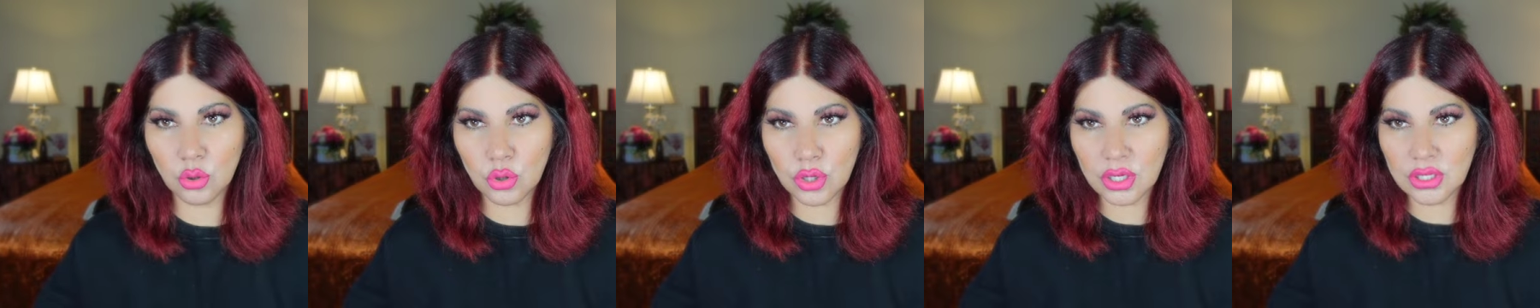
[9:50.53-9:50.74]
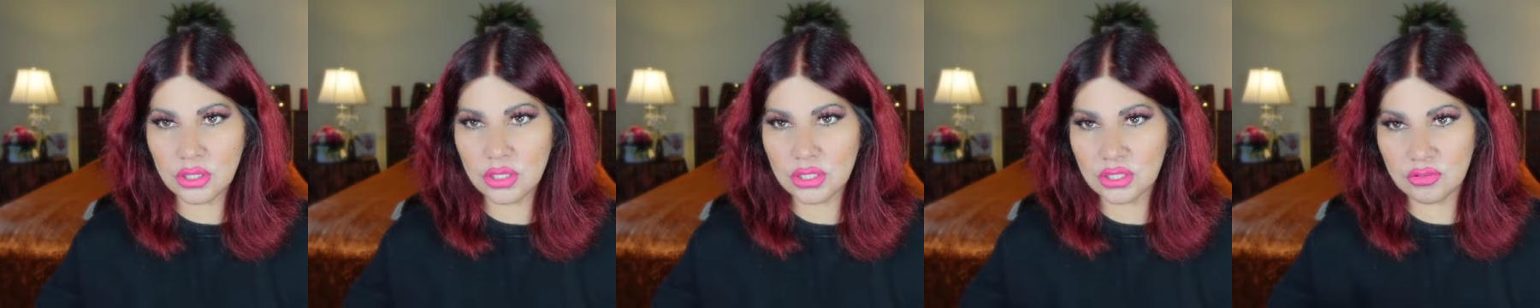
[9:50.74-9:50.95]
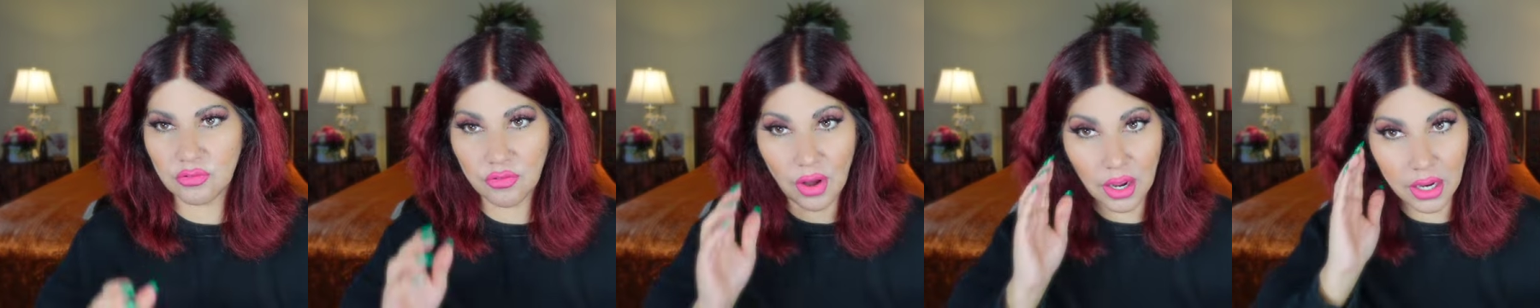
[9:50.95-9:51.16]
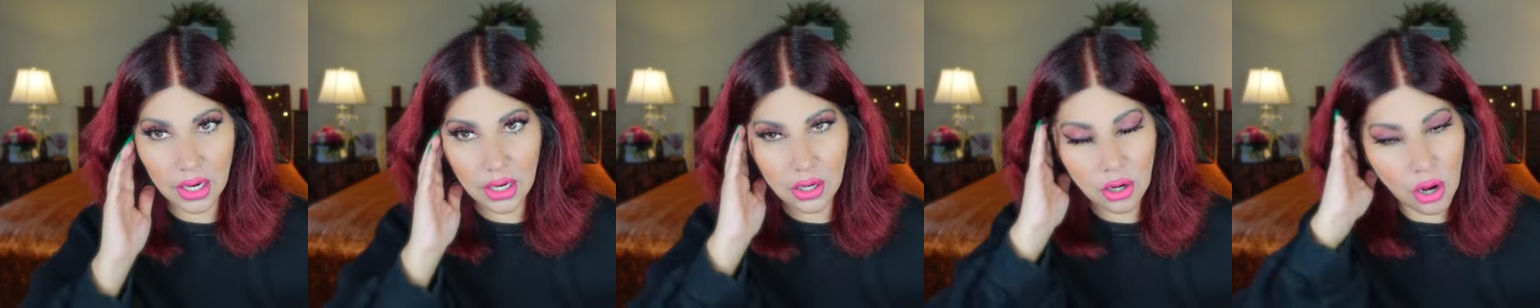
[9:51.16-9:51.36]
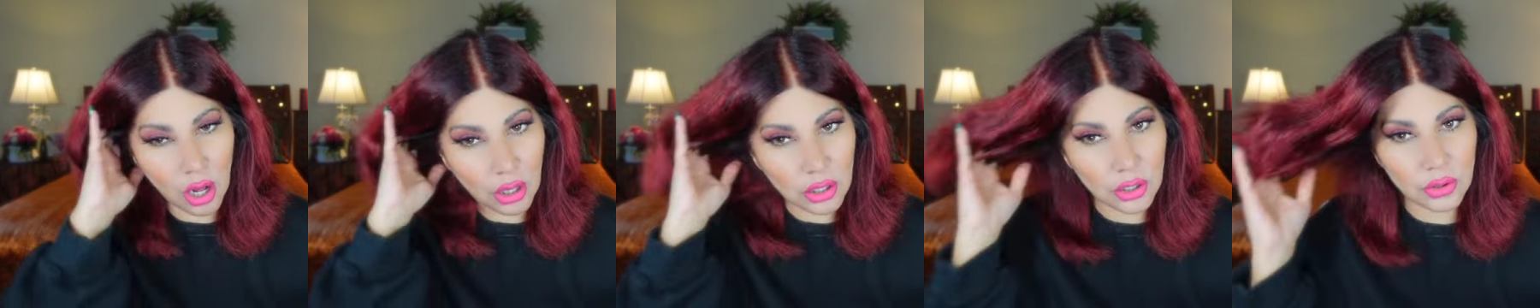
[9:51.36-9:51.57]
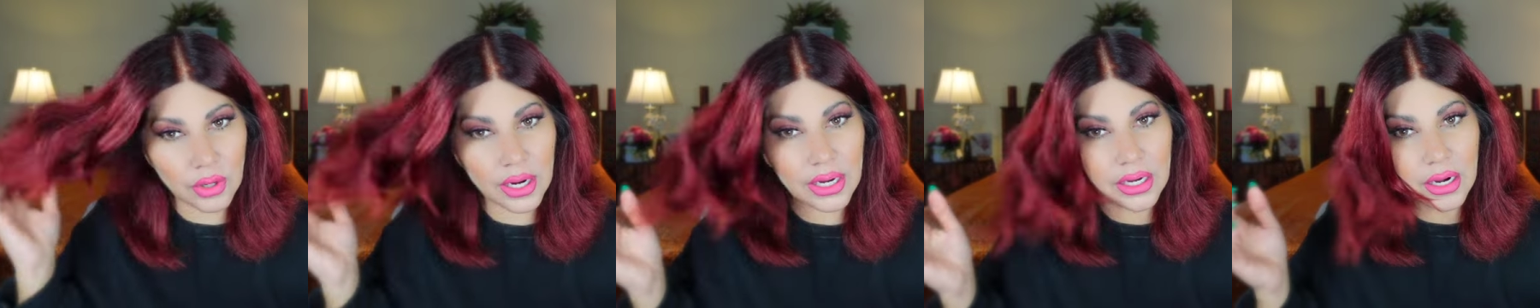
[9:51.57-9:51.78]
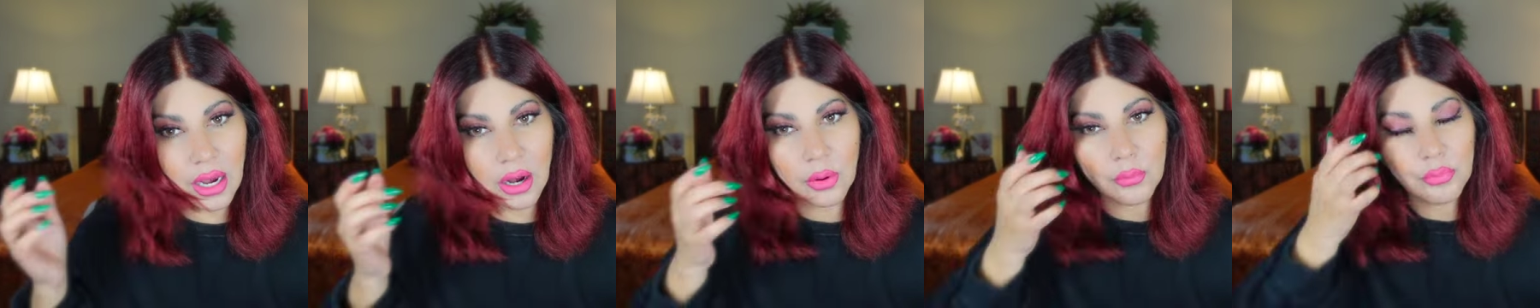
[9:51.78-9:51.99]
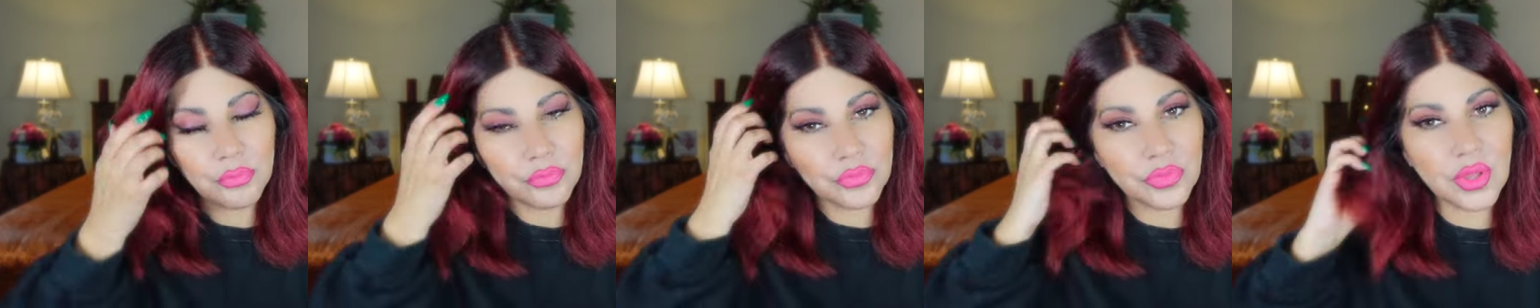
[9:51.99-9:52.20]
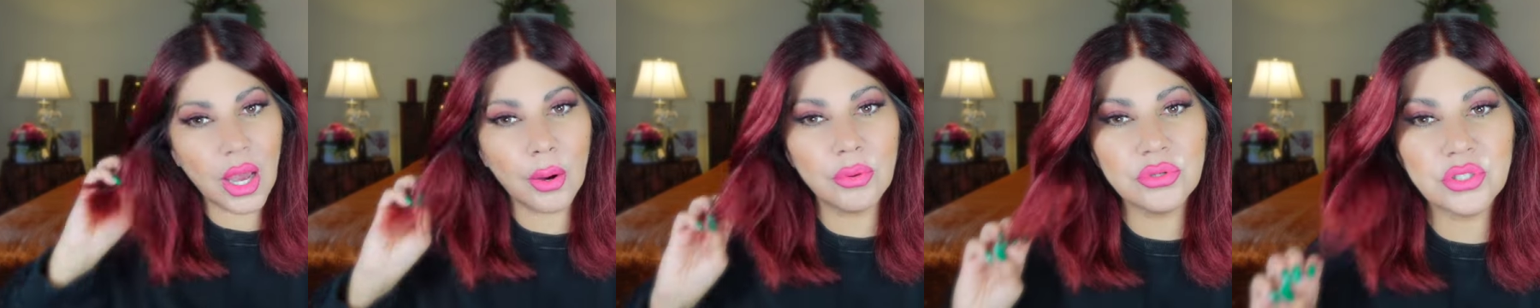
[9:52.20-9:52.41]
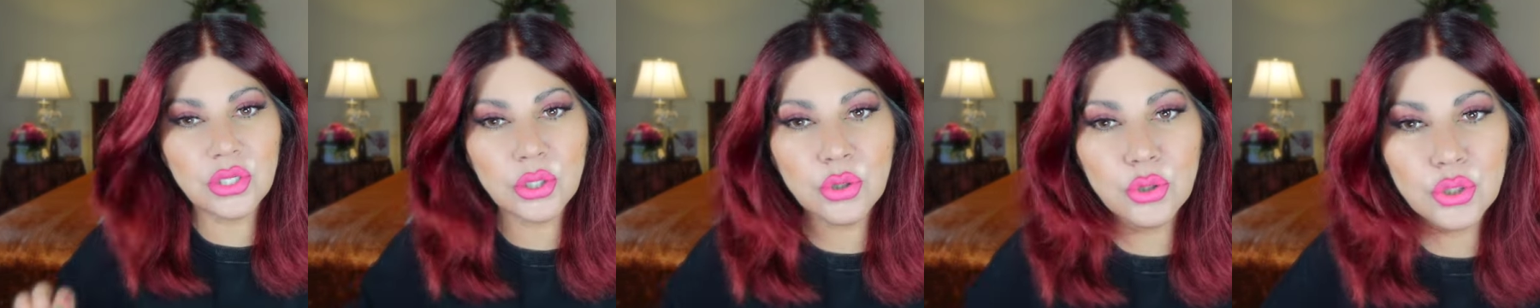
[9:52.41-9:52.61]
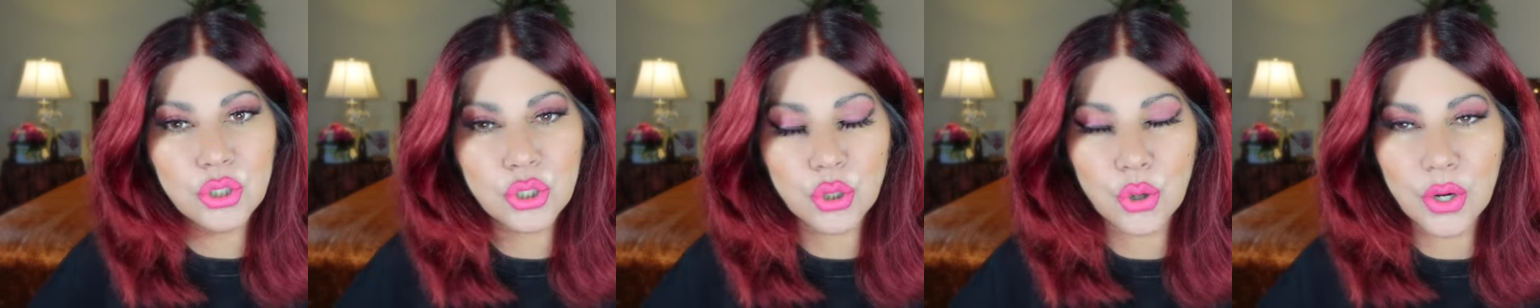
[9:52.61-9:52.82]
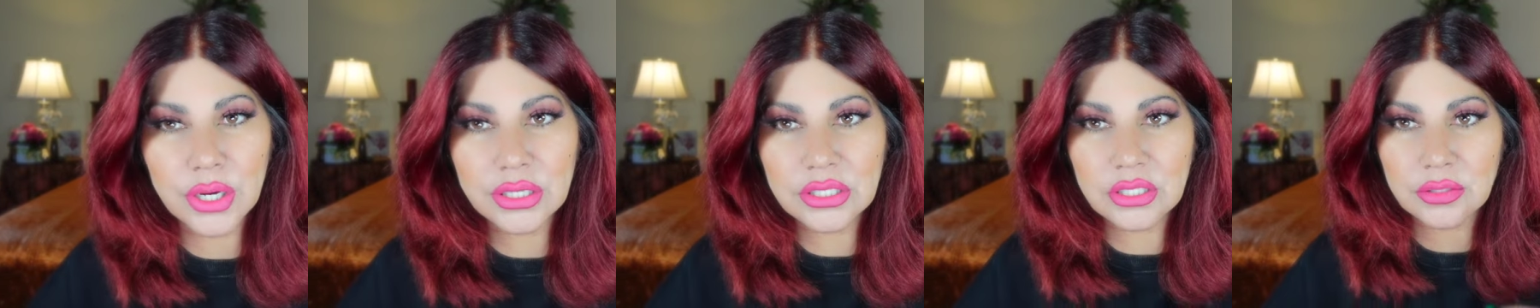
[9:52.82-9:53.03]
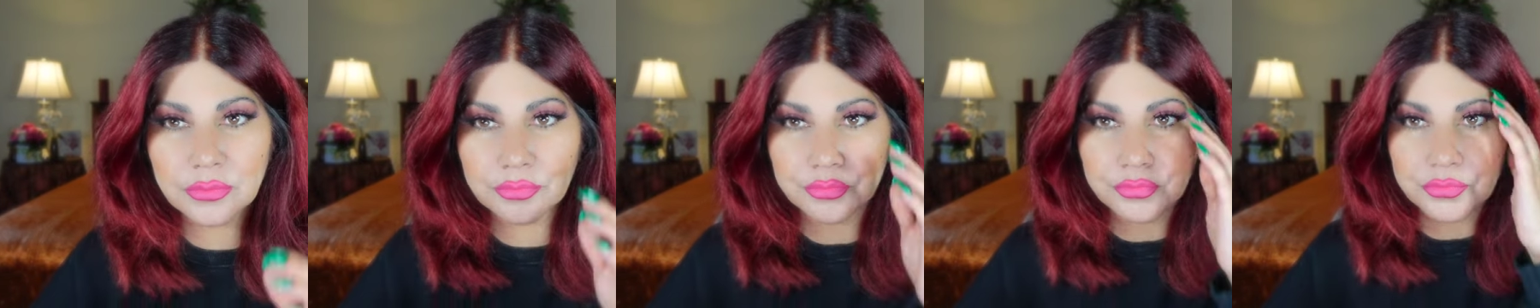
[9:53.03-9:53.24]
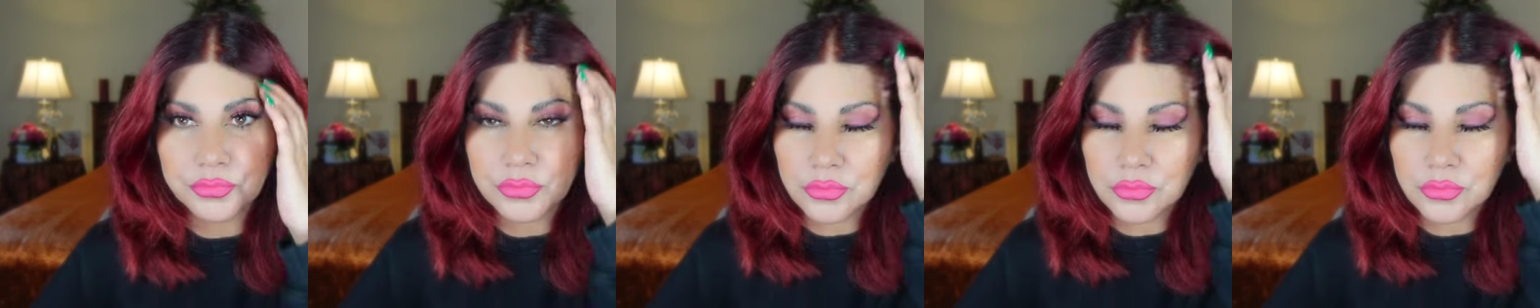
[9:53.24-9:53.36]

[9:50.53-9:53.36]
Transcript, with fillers: Look at this fucking color right now. That was a good choice.